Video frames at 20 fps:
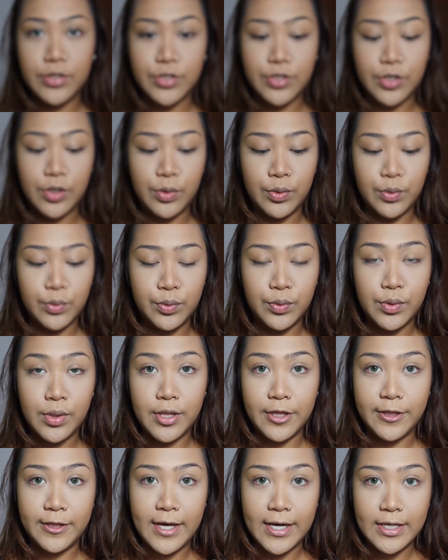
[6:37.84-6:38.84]
So
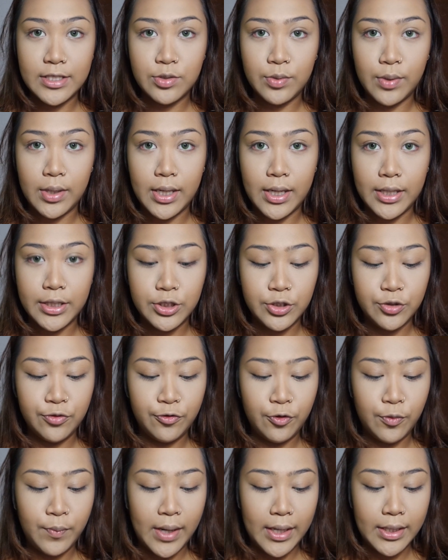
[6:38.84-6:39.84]
that's what I do
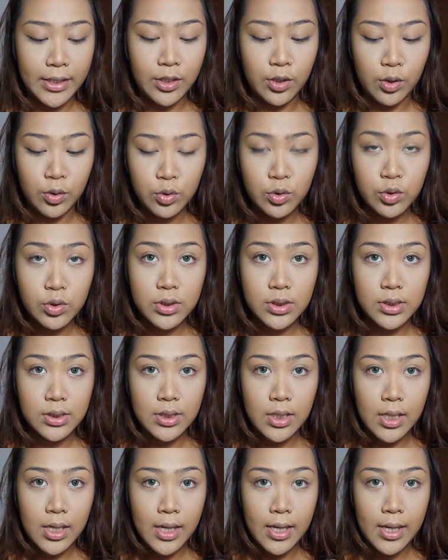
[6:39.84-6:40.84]
for my
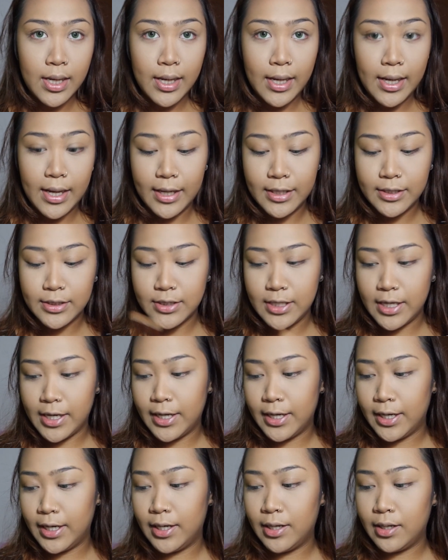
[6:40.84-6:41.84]
nose. And
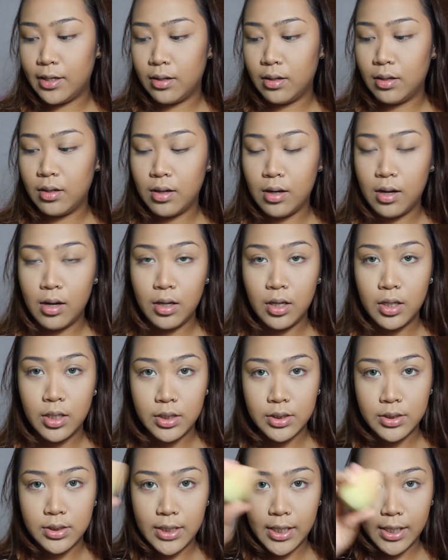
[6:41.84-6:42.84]
then
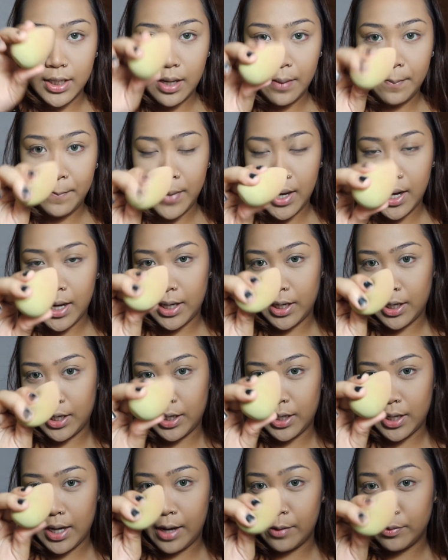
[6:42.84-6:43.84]

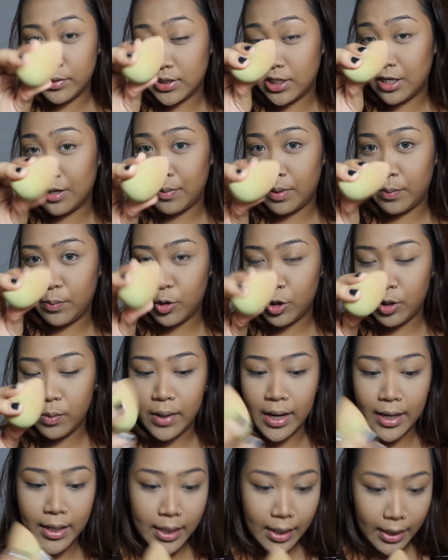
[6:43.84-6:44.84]
I will take my beauty
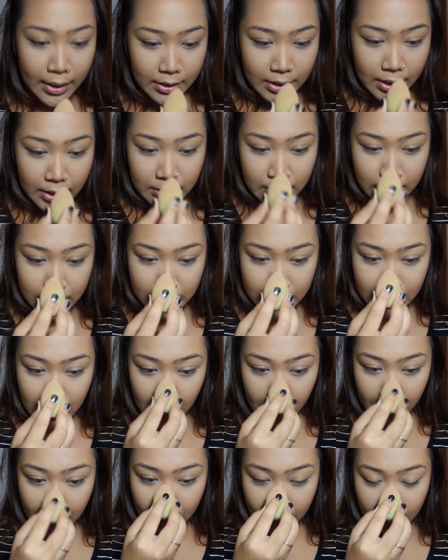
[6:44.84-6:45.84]
blender and then
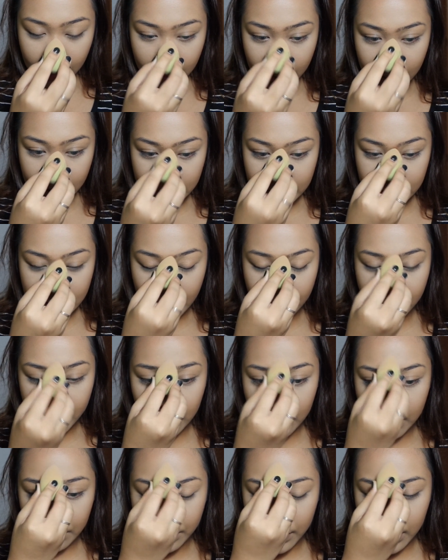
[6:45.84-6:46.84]
just dab
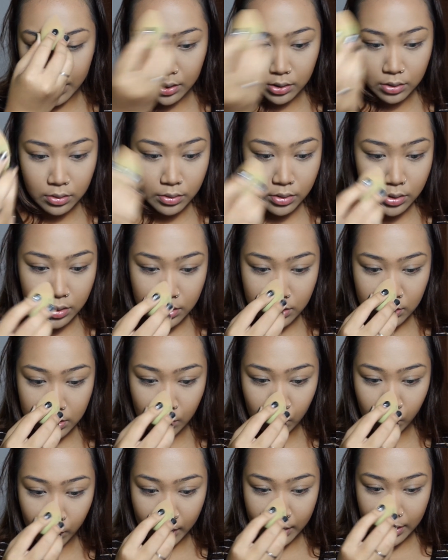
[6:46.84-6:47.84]
in the middle.
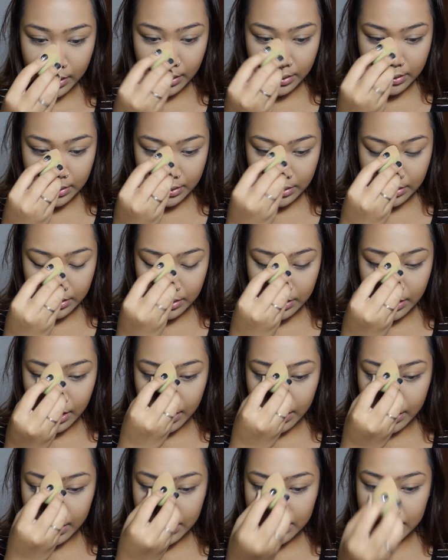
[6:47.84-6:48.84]
So what this
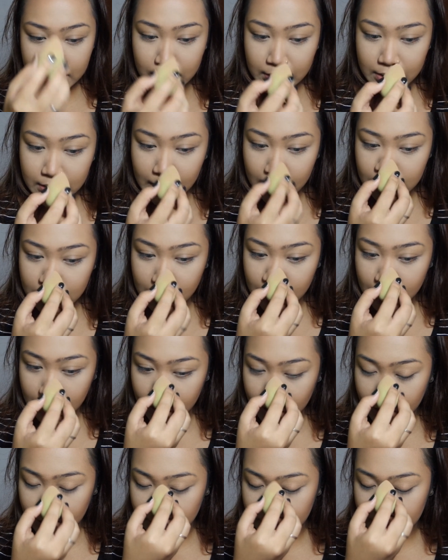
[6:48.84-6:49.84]
does is
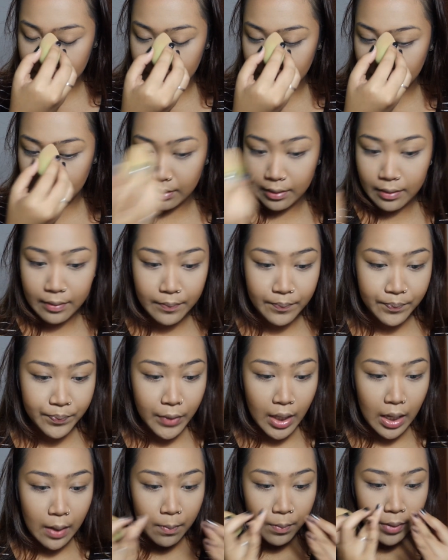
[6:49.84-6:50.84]
actually it's
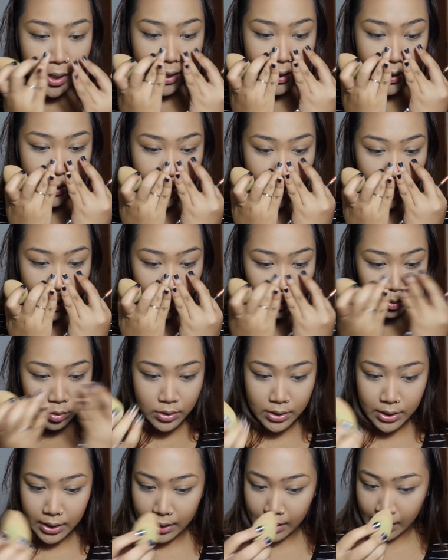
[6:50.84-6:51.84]
blending out
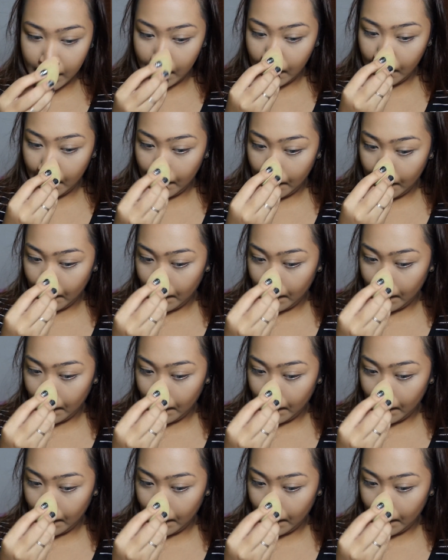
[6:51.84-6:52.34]
the